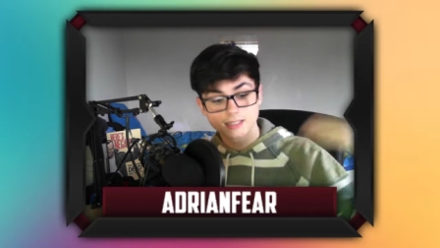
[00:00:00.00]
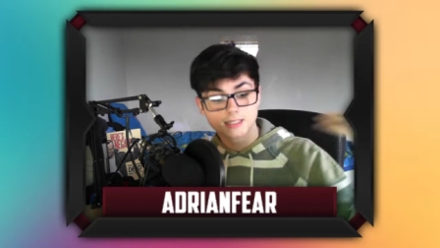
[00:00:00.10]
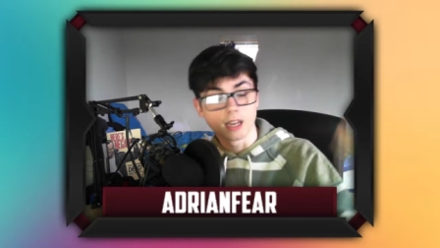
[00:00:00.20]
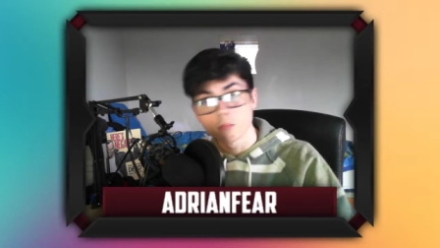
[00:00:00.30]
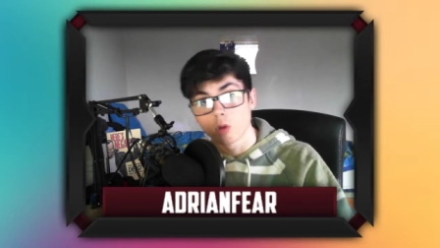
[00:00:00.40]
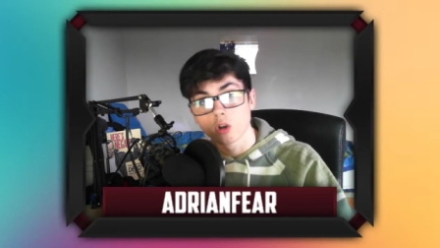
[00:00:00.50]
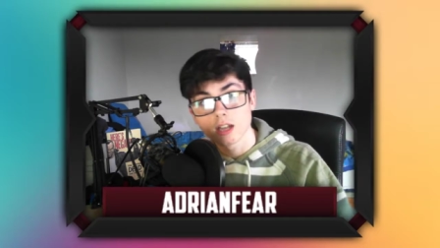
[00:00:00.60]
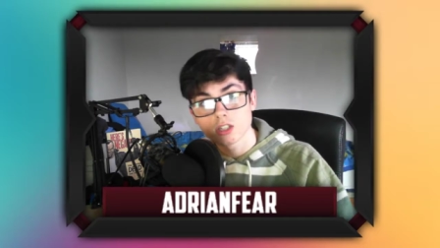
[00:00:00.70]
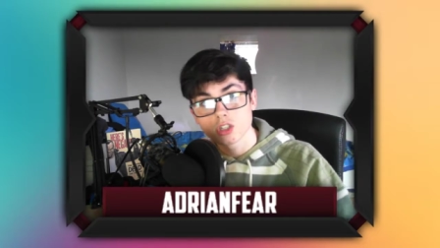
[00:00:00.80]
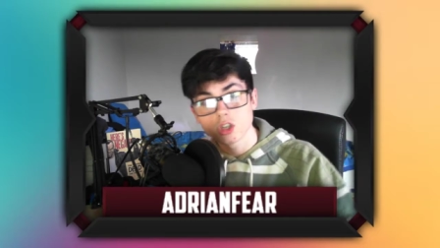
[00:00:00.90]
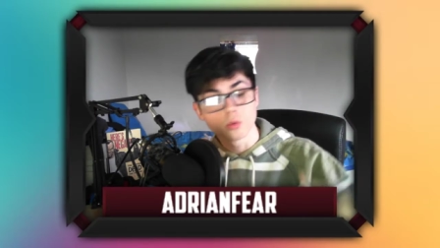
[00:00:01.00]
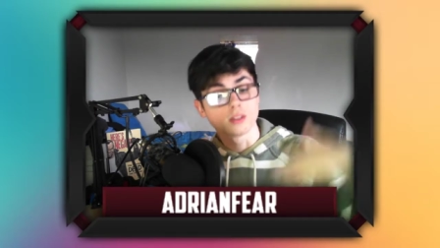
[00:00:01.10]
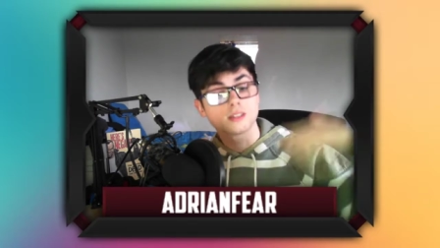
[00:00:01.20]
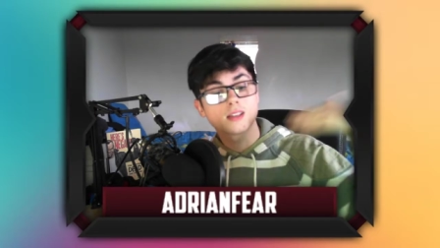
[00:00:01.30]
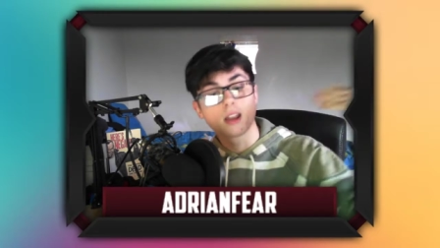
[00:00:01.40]
Zarnic Podcast 2,
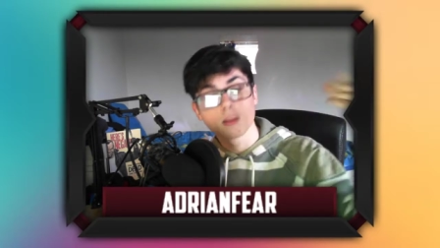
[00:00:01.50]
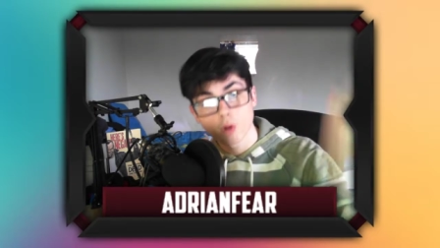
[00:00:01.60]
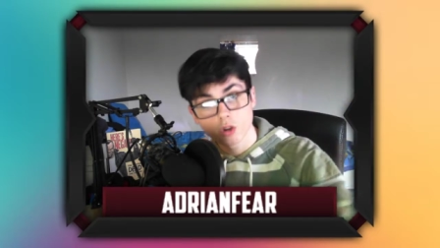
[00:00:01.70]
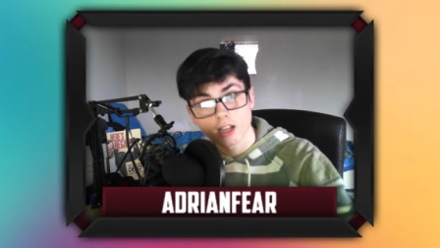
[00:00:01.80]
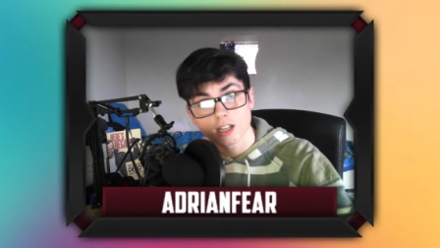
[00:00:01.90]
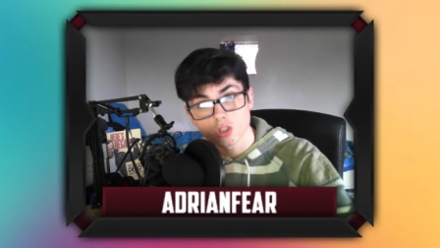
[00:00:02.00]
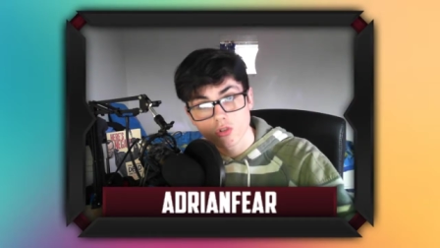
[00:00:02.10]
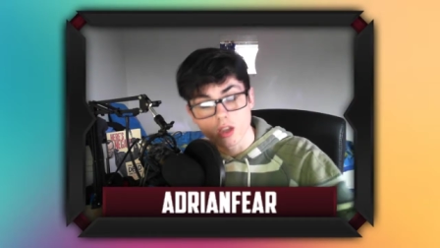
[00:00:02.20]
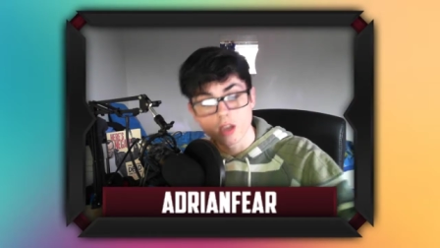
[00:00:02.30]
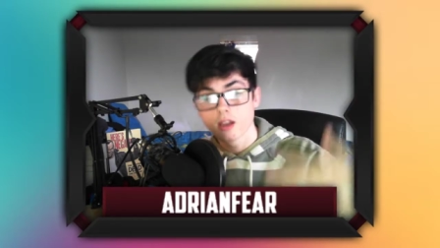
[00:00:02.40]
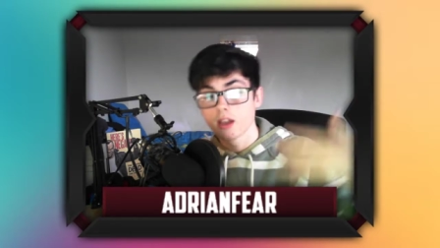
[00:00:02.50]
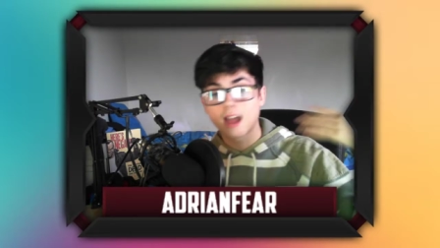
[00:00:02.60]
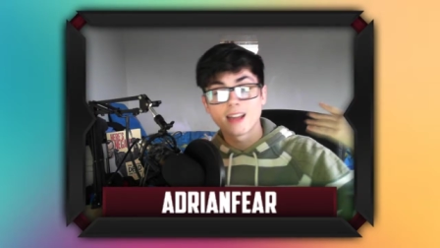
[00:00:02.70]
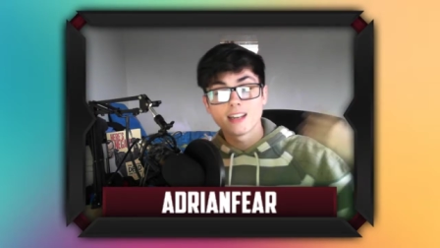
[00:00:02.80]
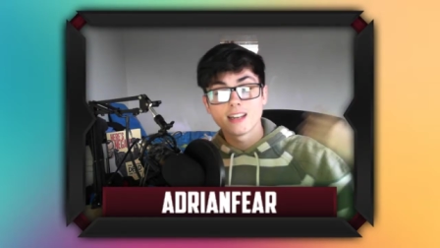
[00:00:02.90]
Zarnic Podcast 3.
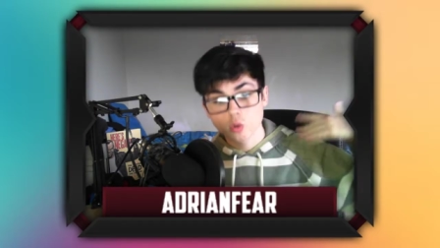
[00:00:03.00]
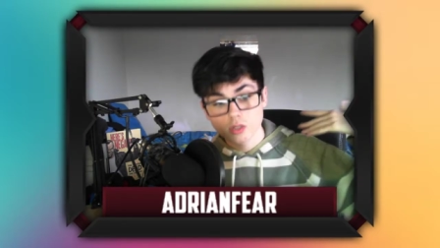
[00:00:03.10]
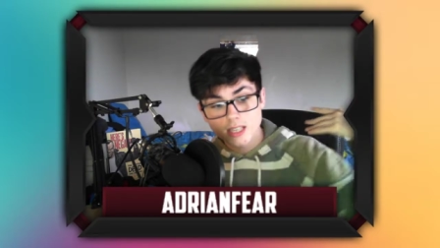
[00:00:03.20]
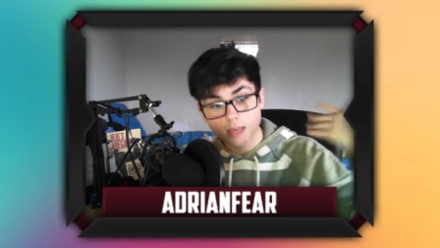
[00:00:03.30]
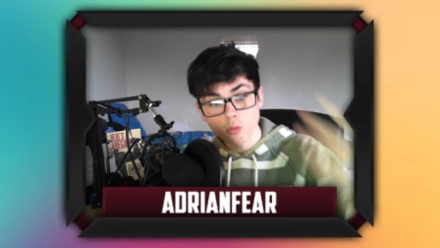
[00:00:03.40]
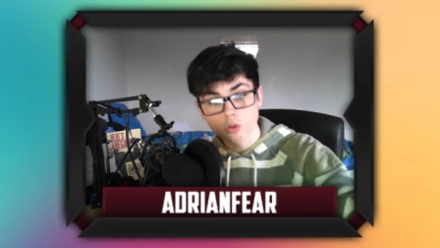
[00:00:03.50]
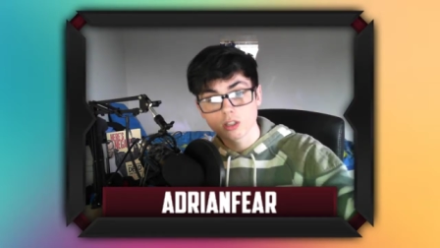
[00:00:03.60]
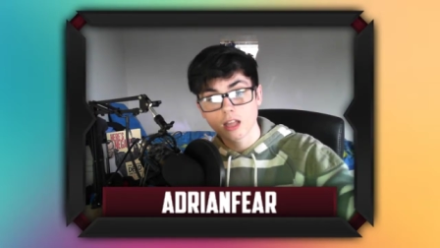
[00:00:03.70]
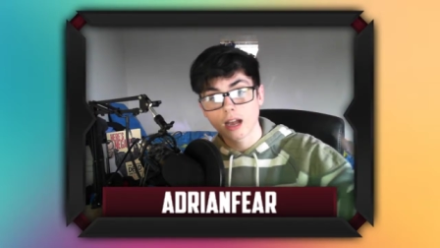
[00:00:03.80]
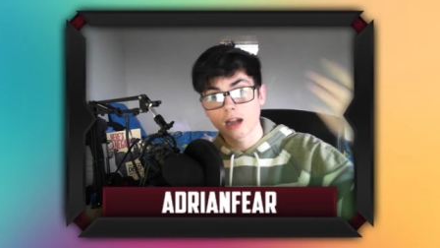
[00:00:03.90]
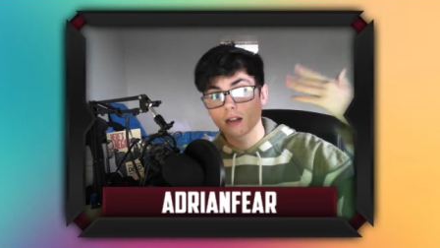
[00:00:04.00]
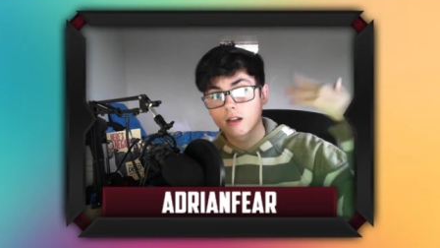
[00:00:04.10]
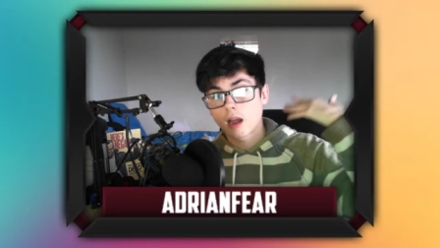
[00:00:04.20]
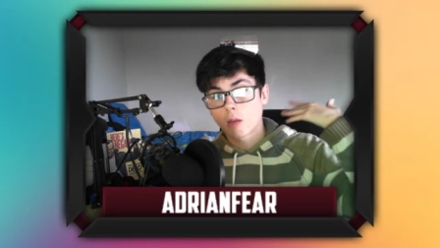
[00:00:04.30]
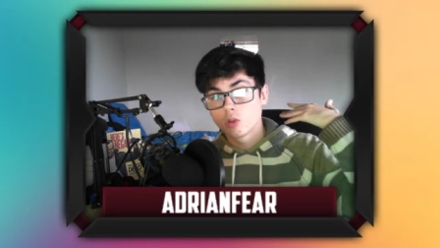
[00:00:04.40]
And it's just going to keep going on like that.
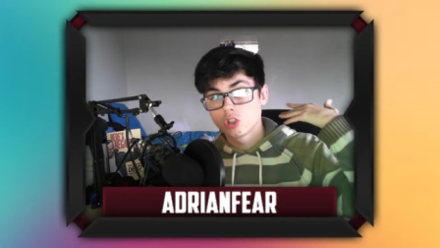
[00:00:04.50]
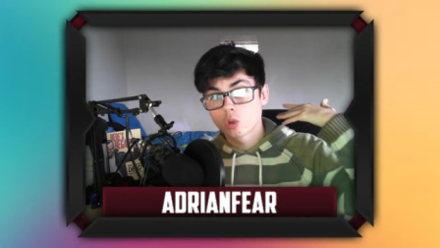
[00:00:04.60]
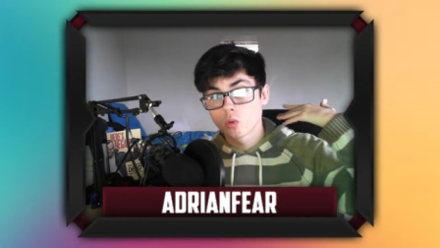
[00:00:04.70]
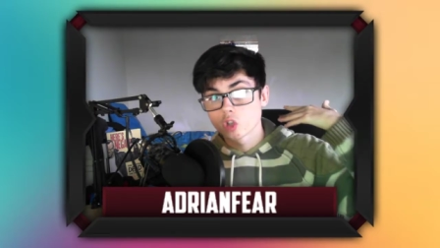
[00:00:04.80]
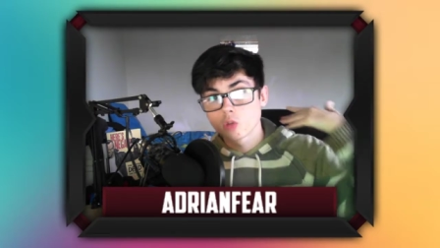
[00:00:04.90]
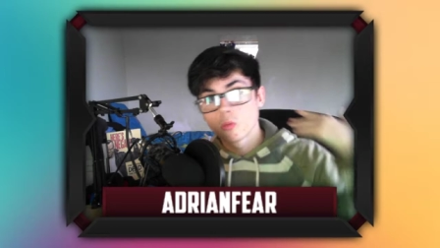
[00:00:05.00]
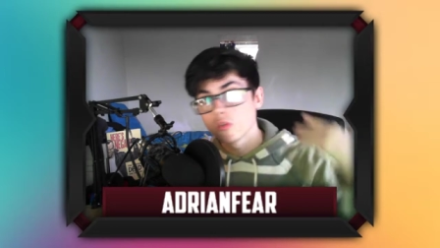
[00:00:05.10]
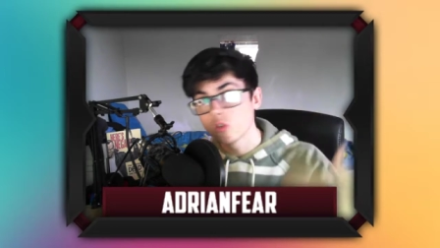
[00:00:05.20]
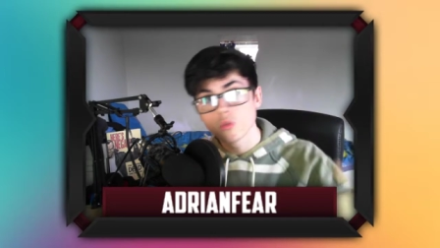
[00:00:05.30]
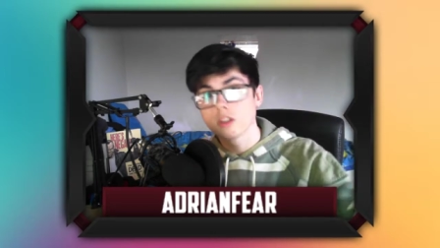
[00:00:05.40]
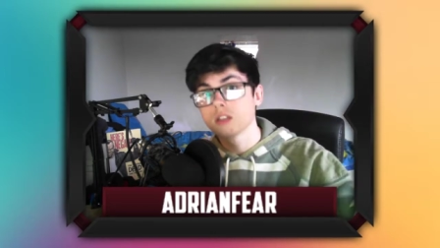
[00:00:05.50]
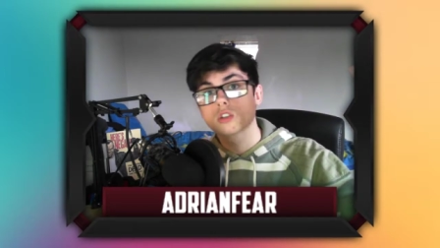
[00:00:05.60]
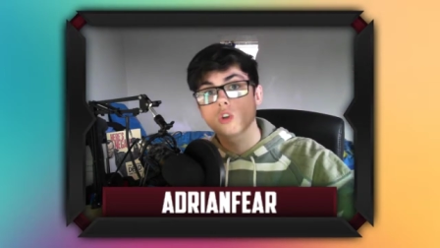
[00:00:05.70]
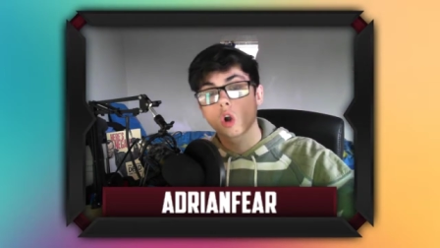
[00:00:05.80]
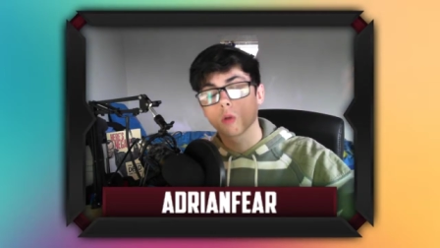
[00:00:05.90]
And we're just going to come up with new things to
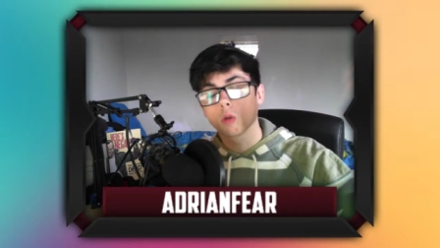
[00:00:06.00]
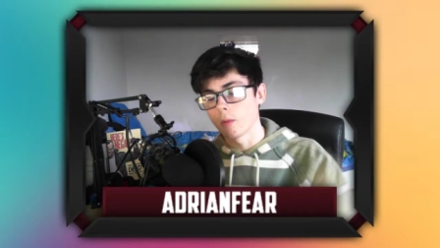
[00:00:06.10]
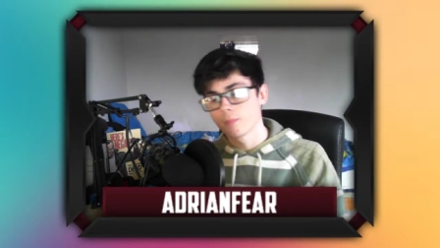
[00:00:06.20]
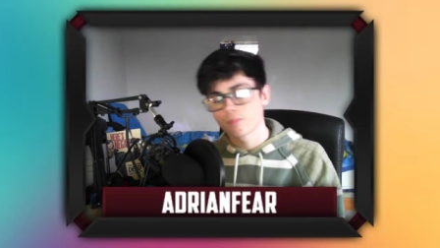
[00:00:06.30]
talk about.